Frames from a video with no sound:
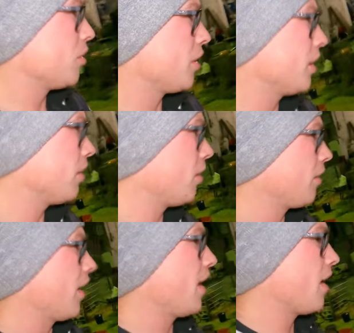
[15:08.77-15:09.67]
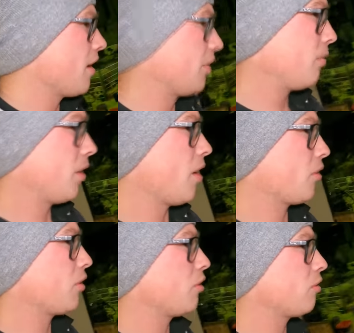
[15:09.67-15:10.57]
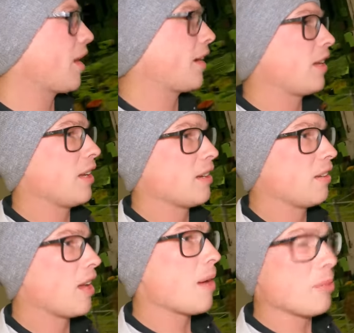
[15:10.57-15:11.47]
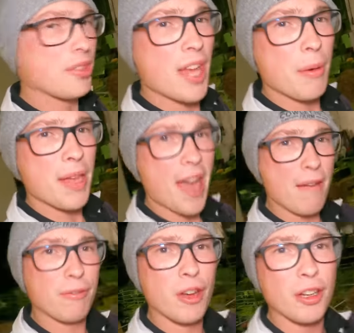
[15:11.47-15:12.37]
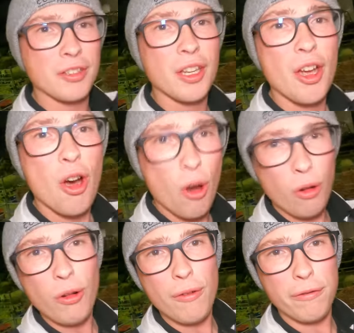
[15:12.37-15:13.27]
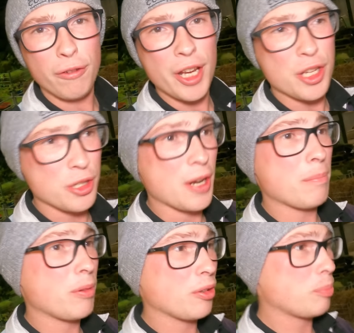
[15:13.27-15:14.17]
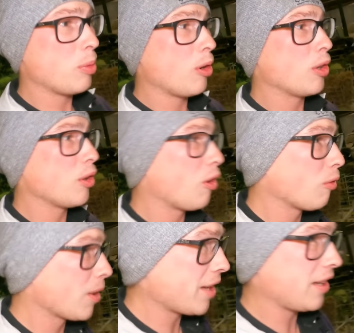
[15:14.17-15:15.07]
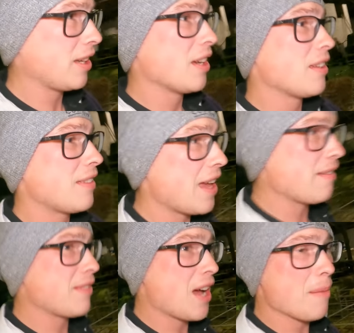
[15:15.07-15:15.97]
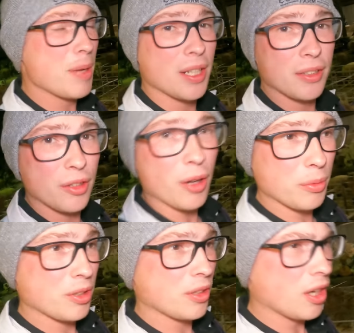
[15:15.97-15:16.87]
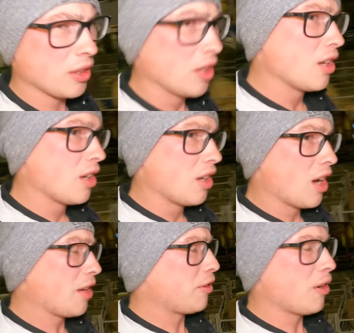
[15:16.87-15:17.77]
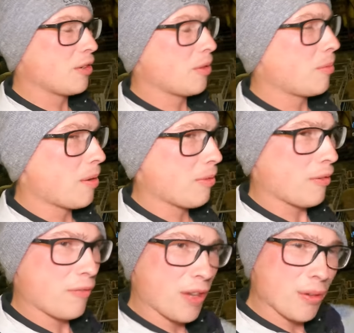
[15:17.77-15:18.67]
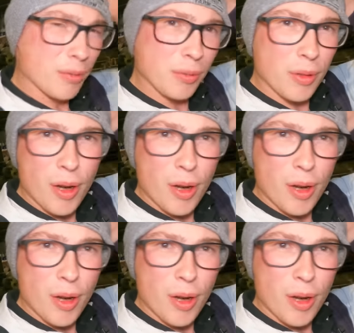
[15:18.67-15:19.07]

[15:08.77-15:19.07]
looking along here, we got some cracking lambs. Now we have got all 3 triplets born already. They have now been adopted on. I don't know whether I filmed,